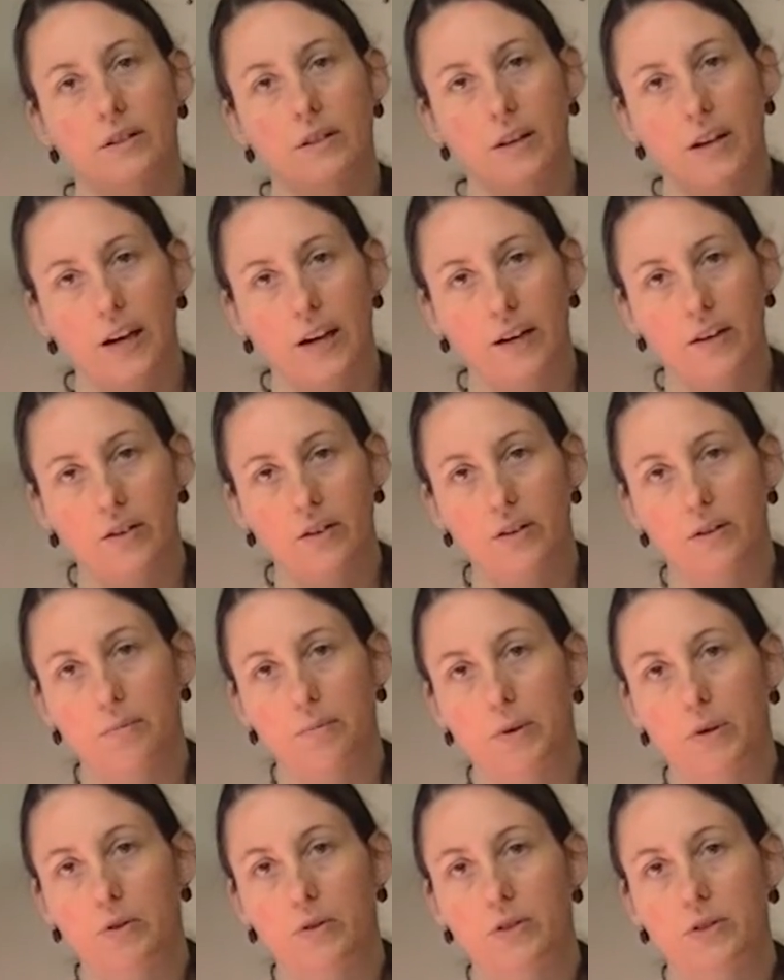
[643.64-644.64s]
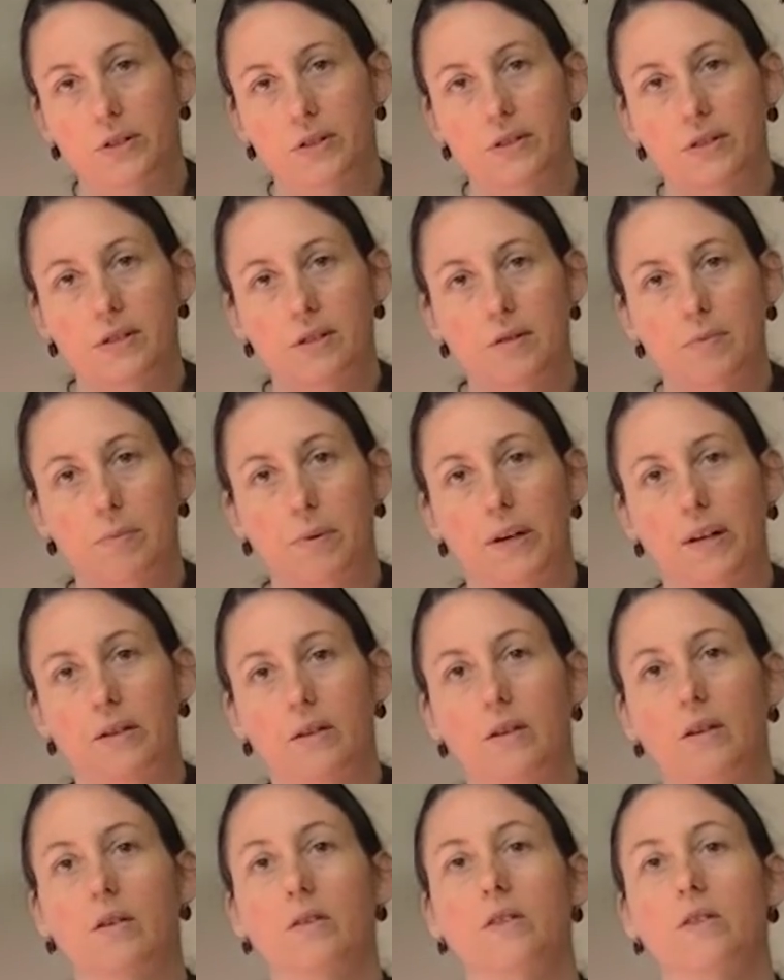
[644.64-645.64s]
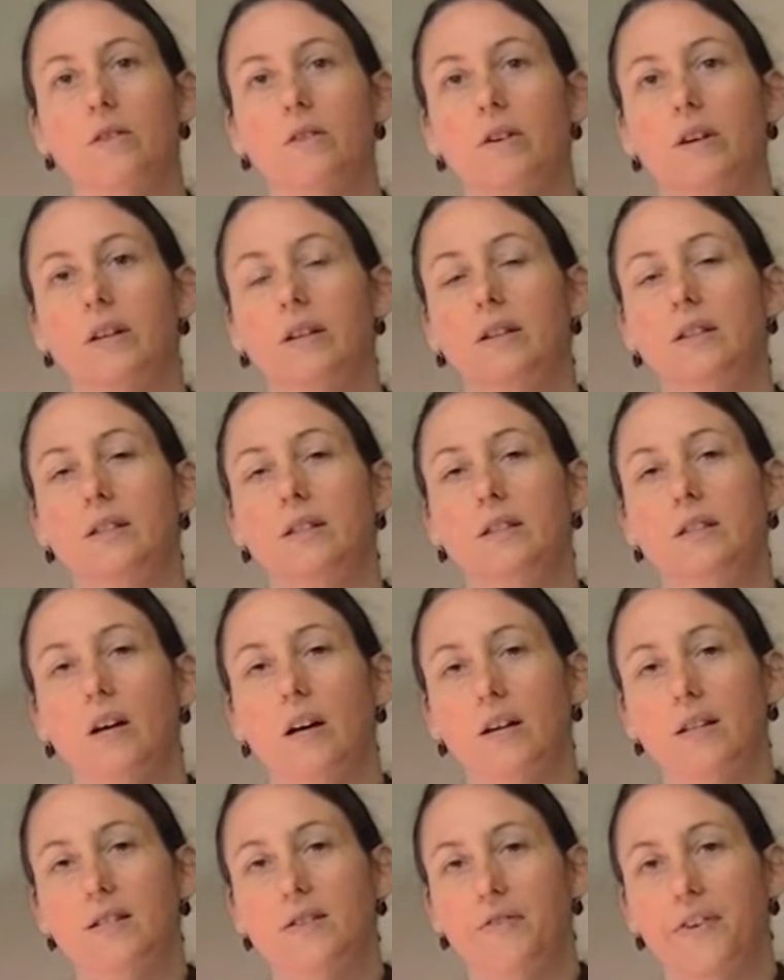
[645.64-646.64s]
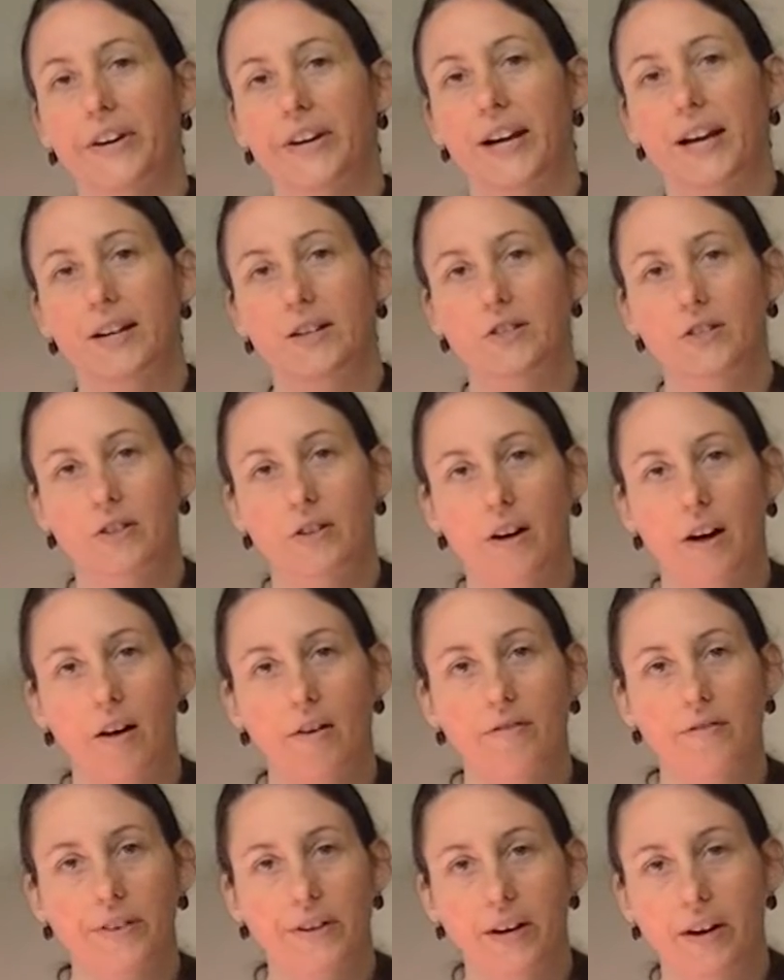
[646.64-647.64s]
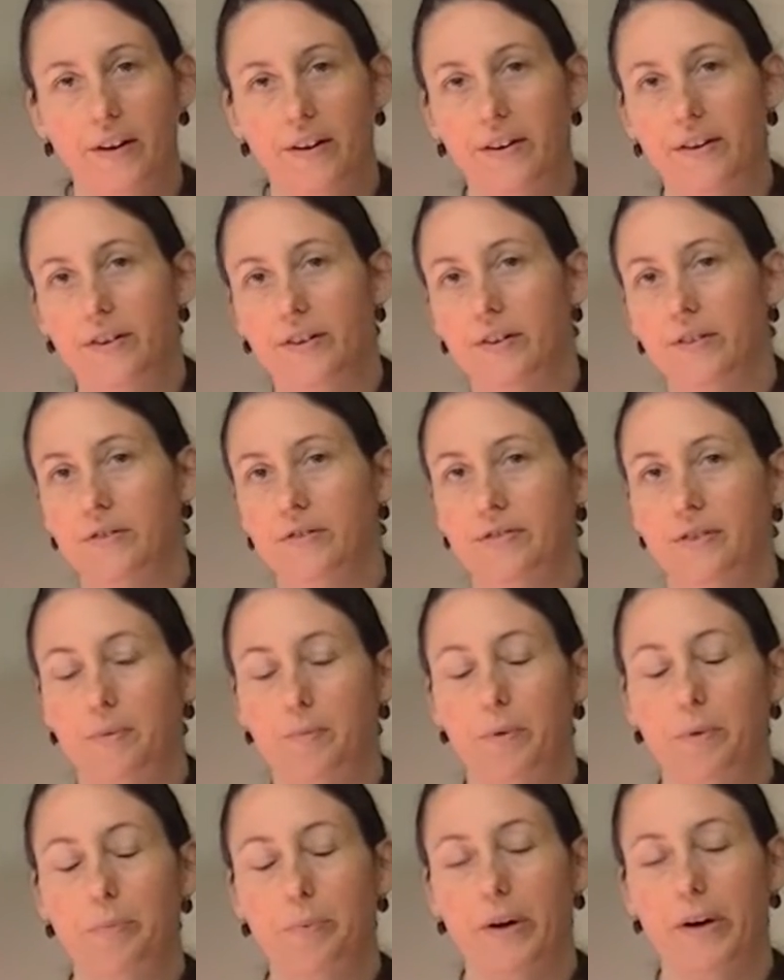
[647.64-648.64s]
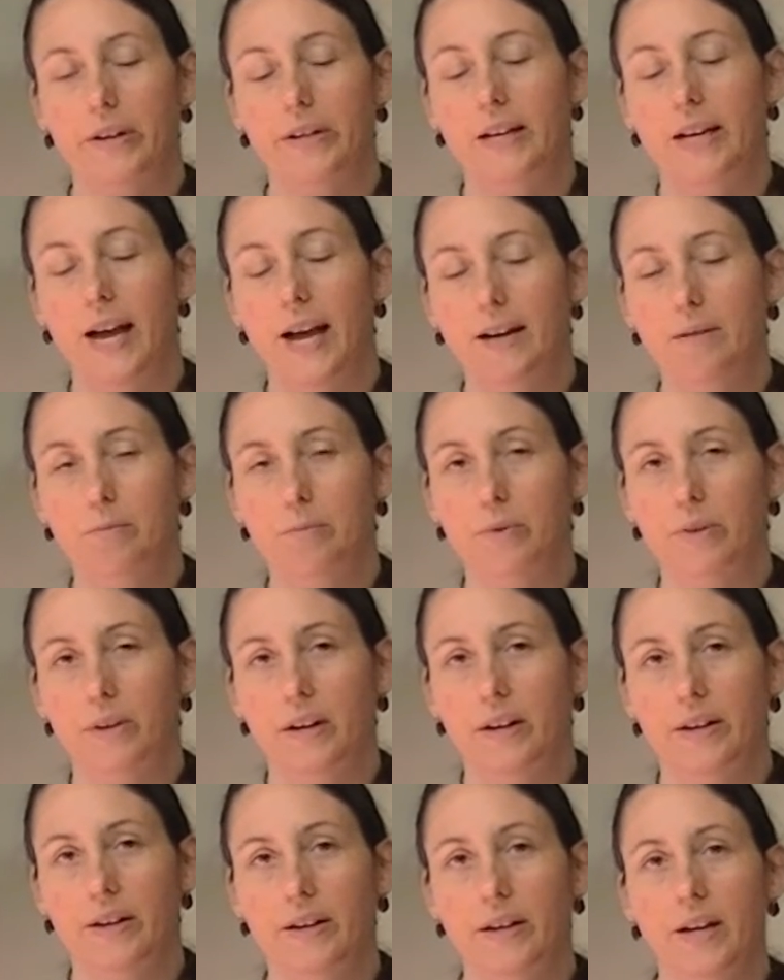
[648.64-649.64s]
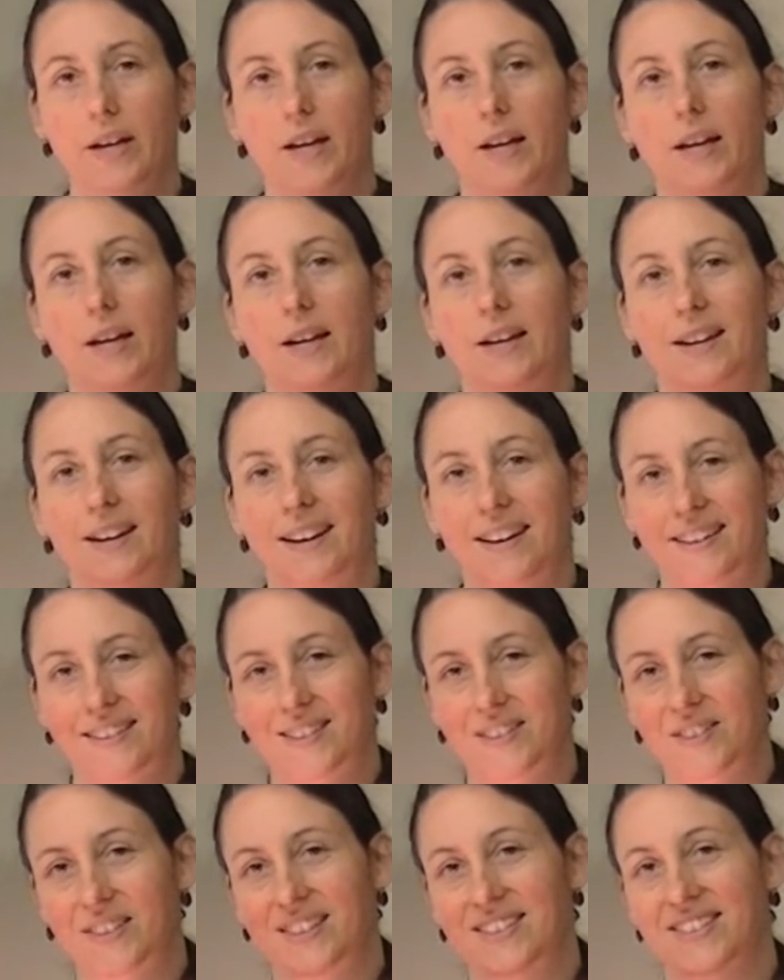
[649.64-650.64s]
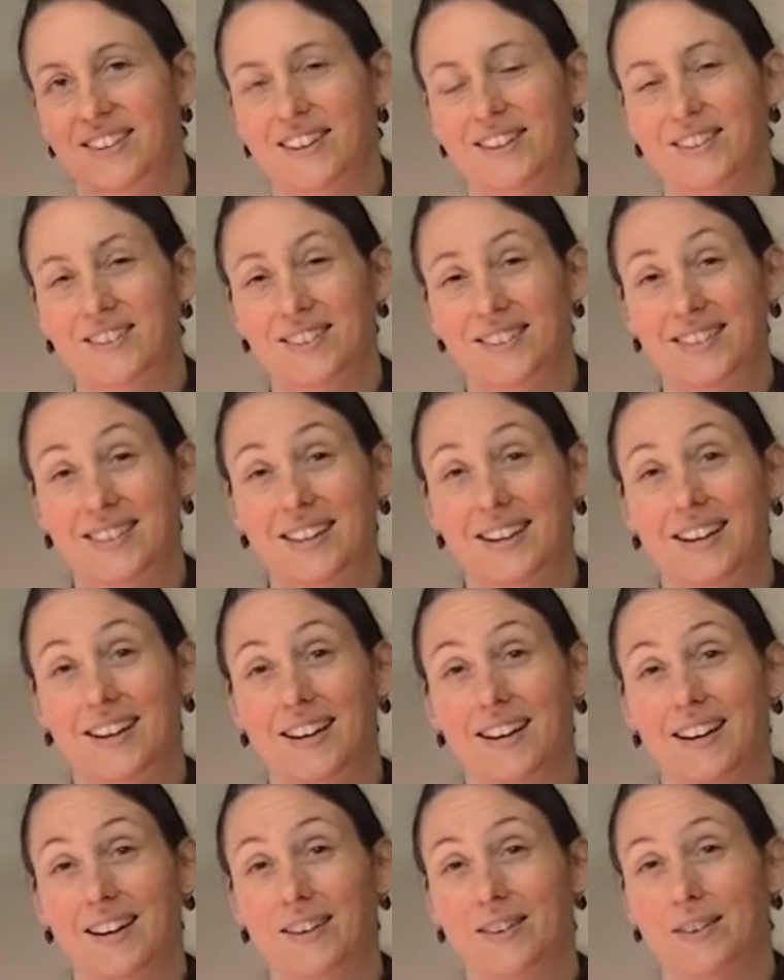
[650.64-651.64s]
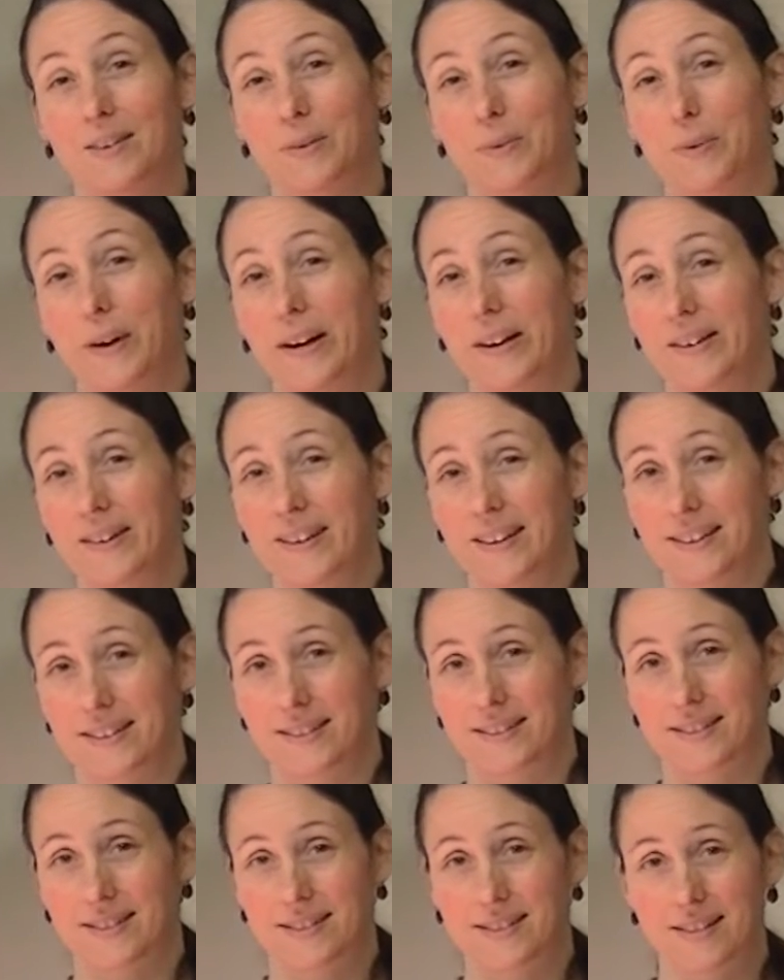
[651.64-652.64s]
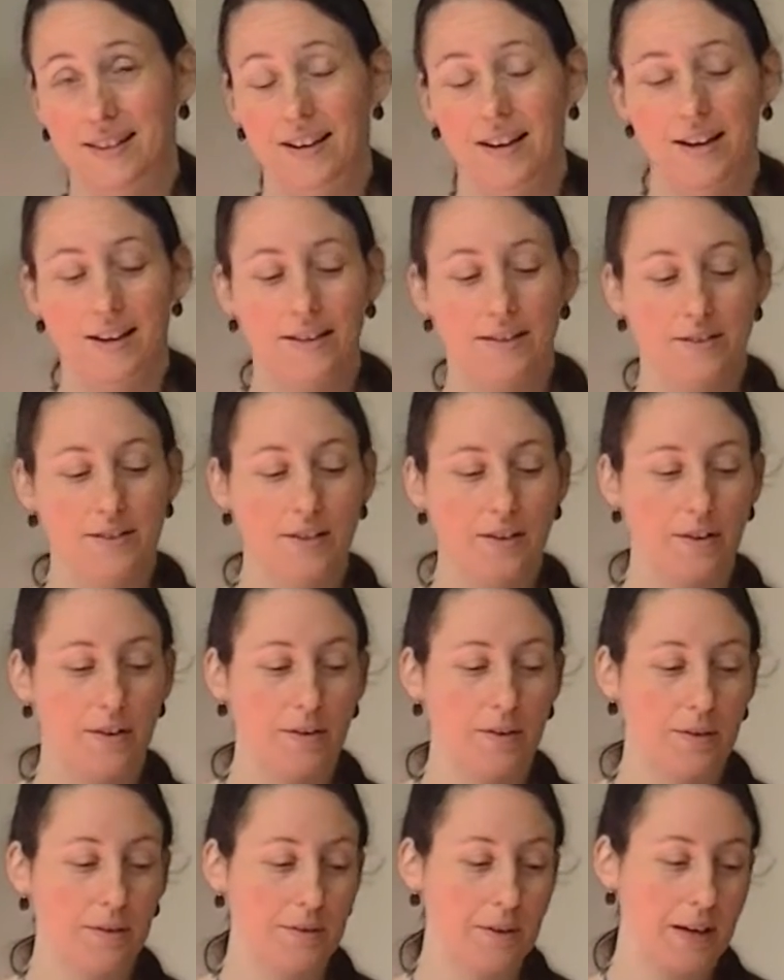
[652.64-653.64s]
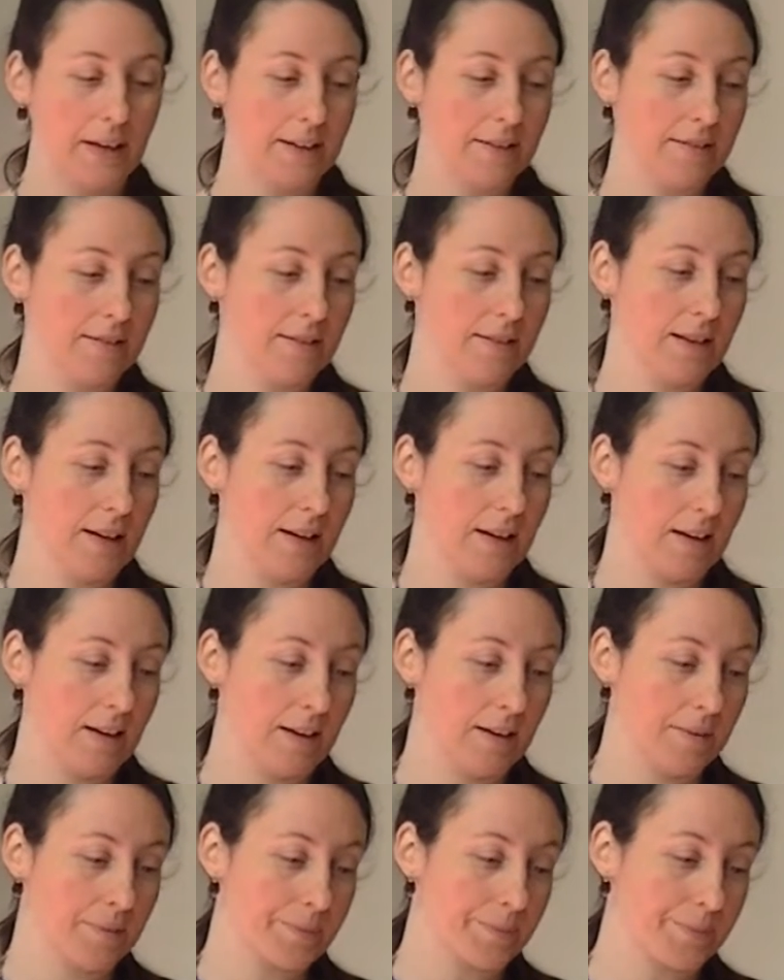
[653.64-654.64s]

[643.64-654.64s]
anger emotions, but during the detoxification of the iron from the body and blood, it can actually trigger this anger awareness. So the